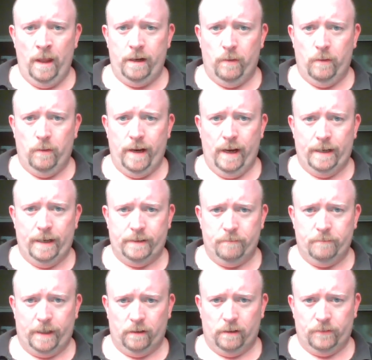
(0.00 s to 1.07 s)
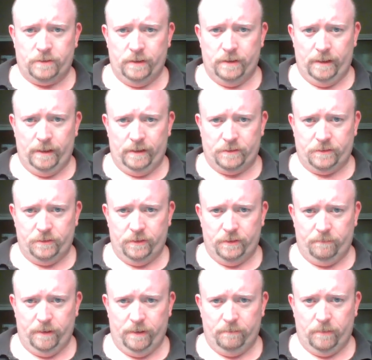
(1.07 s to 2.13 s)
Anyway, I did make it over to the Eastern
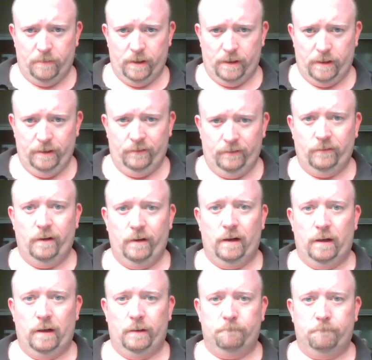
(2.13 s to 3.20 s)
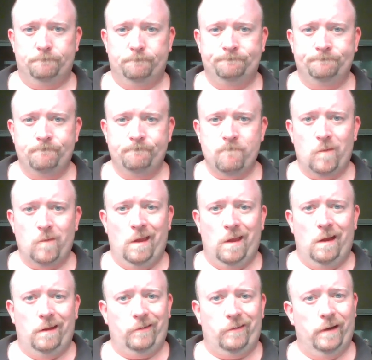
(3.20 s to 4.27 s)
European market. Um,
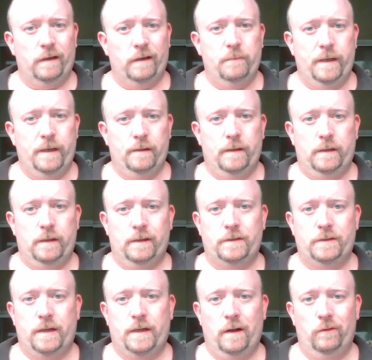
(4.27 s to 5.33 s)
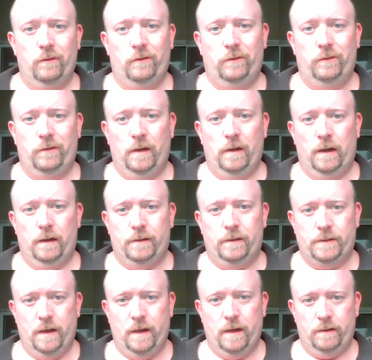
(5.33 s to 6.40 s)
it's not going to be the discounts, uh,
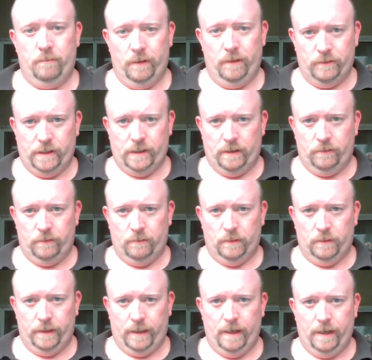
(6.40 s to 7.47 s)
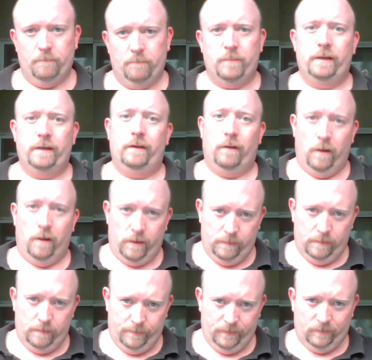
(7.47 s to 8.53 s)
discounted beers like I normally get, but there are
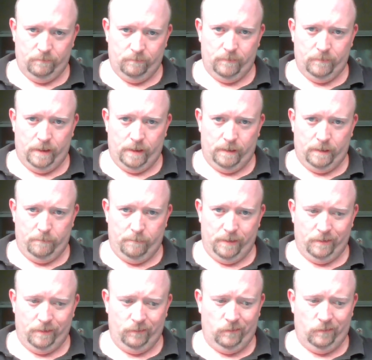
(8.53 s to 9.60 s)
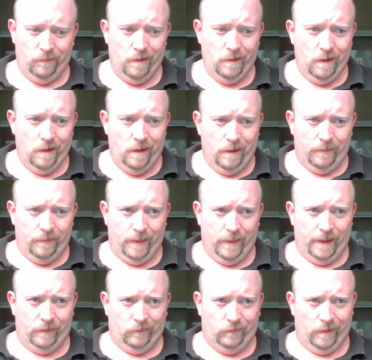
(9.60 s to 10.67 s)
going to be some uh, beers
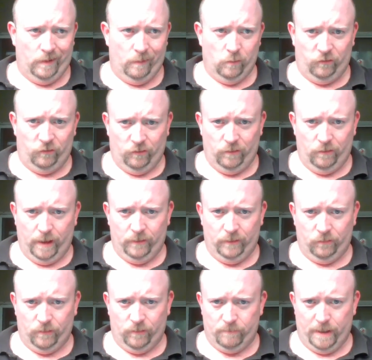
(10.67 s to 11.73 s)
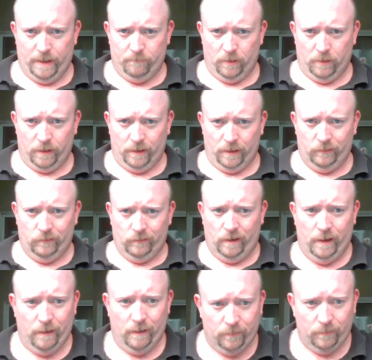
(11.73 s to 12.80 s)
that I will showcase from that market.
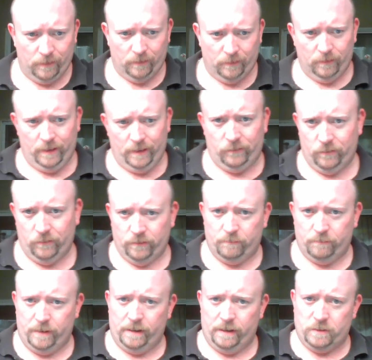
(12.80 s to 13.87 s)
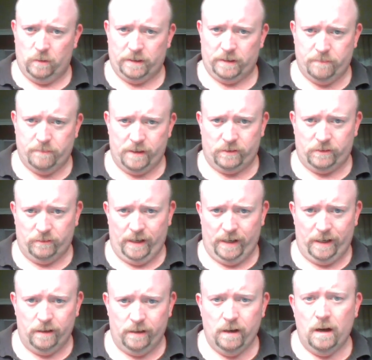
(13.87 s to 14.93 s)
Uh, they're Eastern European as well as
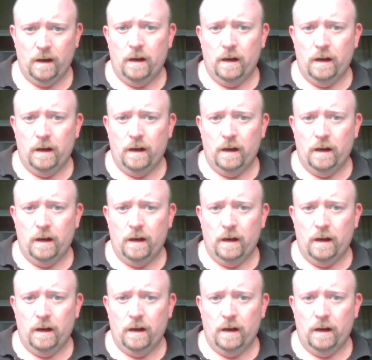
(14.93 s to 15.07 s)
Mediterranean.